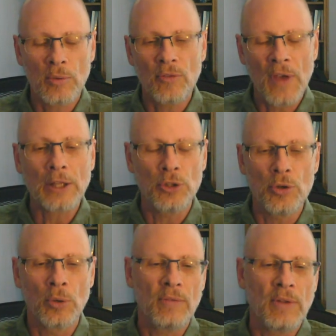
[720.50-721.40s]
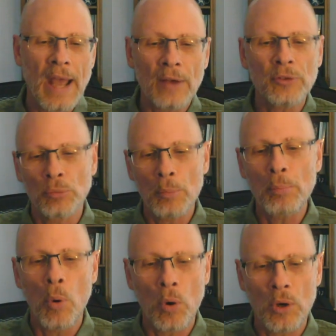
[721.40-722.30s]
So in fact, you don't even have to
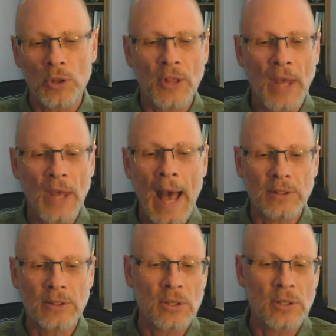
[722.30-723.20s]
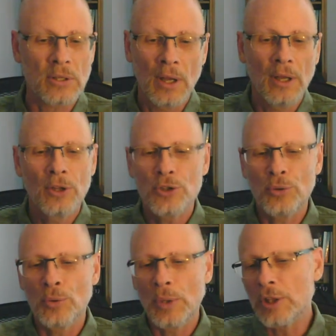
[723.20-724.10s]
report that to
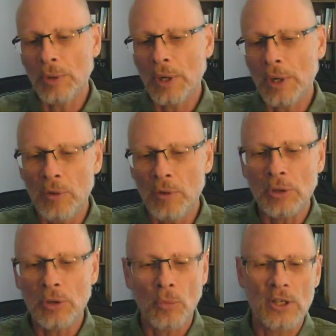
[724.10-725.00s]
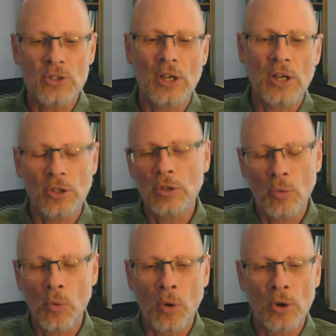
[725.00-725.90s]
either a government
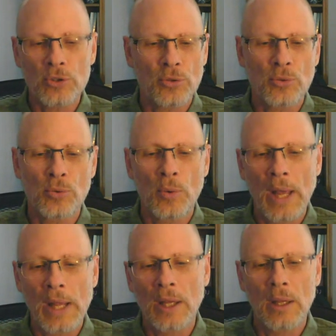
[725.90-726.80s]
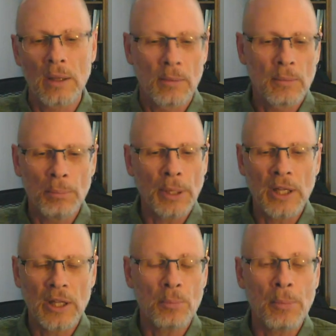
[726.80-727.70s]
organization or to
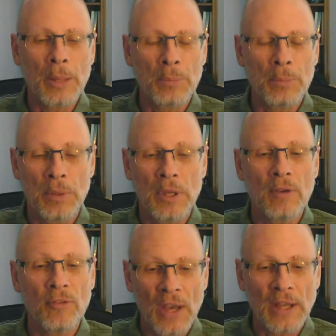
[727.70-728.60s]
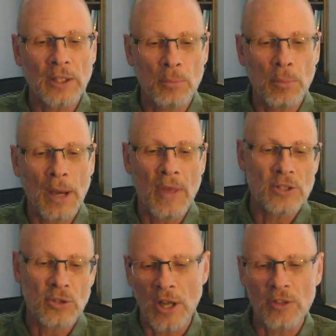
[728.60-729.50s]
anybody that might be affected by that. So
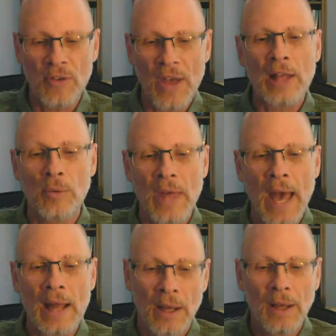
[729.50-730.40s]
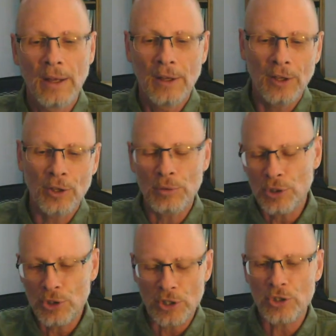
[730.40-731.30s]
that's another value of that.
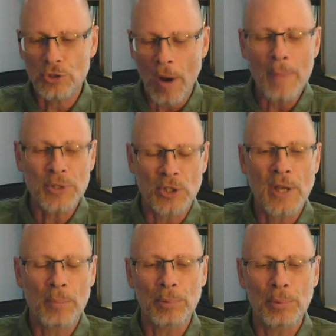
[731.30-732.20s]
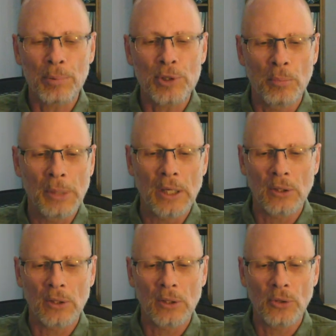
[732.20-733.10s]
It just drops the temperature
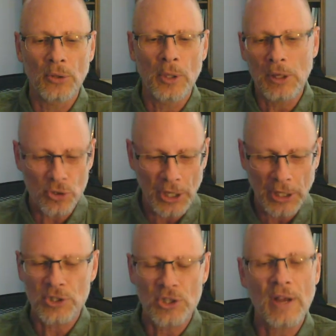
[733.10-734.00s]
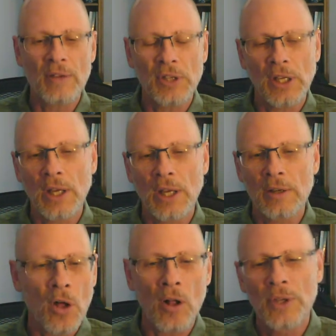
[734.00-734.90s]
immediately because legal doesn't have to get
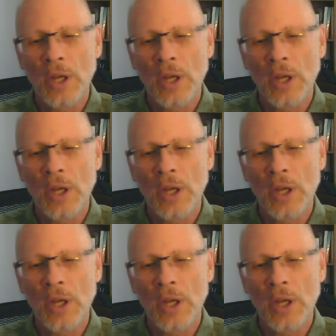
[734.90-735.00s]
involved,